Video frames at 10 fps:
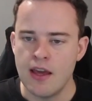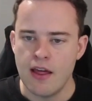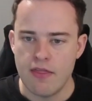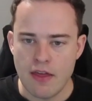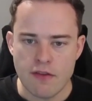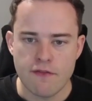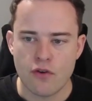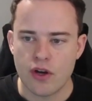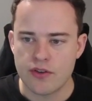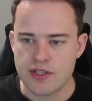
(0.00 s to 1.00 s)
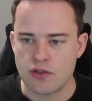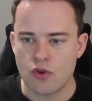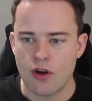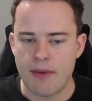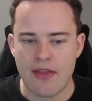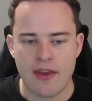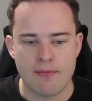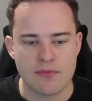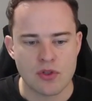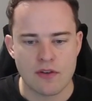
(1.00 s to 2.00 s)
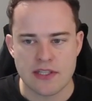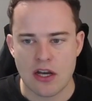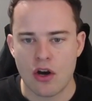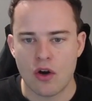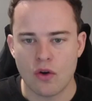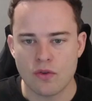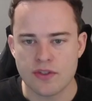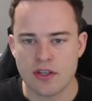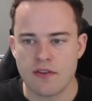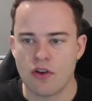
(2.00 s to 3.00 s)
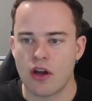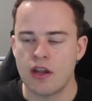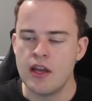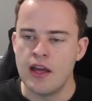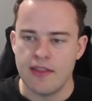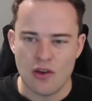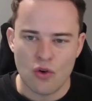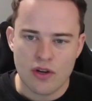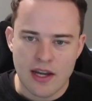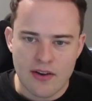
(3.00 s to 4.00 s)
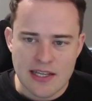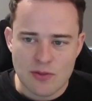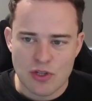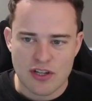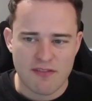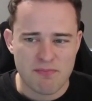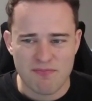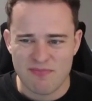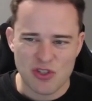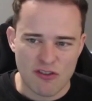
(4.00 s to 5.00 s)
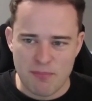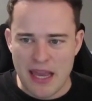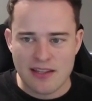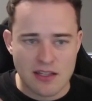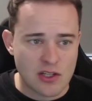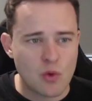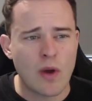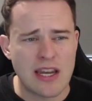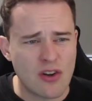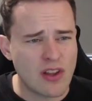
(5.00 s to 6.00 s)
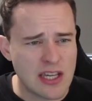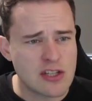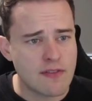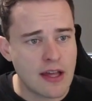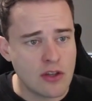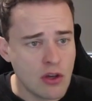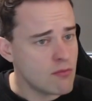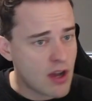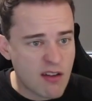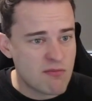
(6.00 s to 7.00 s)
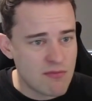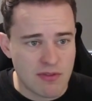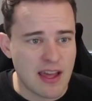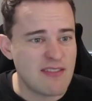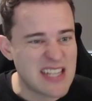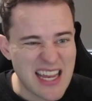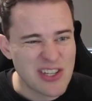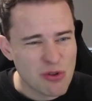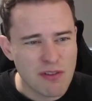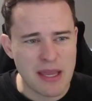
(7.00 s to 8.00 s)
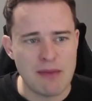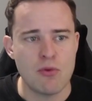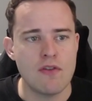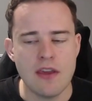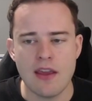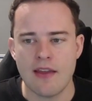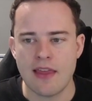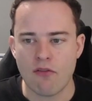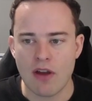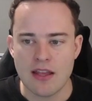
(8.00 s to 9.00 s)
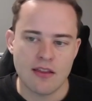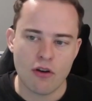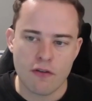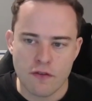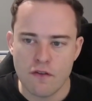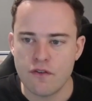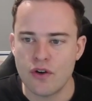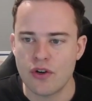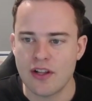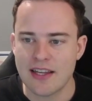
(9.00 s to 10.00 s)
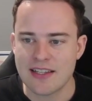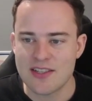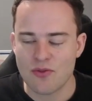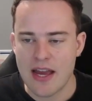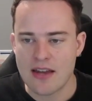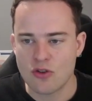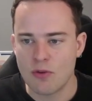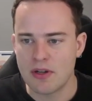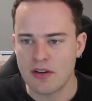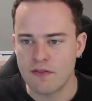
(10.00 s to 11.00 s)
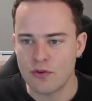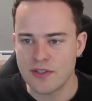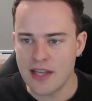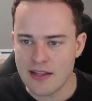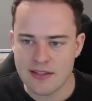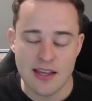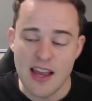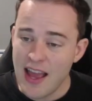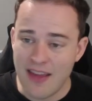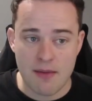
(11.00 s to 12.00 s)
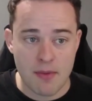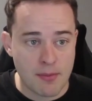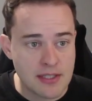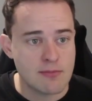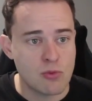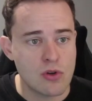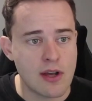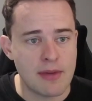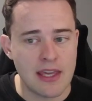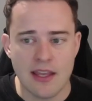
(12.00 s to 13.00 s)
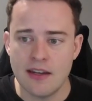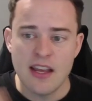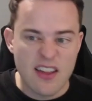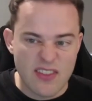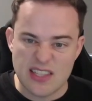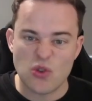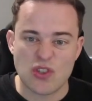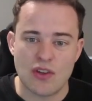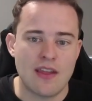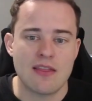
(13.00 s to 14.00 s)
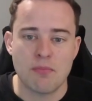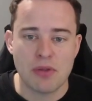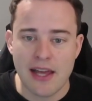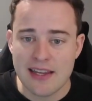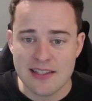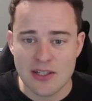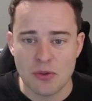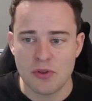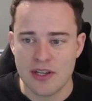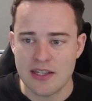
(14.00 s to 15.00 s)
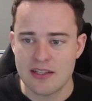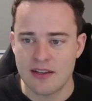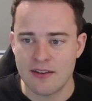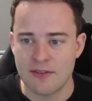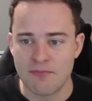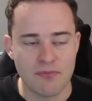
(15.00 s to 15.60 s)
Then the foils, I'll talk about them sort of as a whole. So you've got the ordinaries, which I've sort of pegged at a $20-ish value. They tend to have been moving at that rate. There are a few foil collectors around who are building full sets, and there may be some more coming in. There's also then the players who are looking to,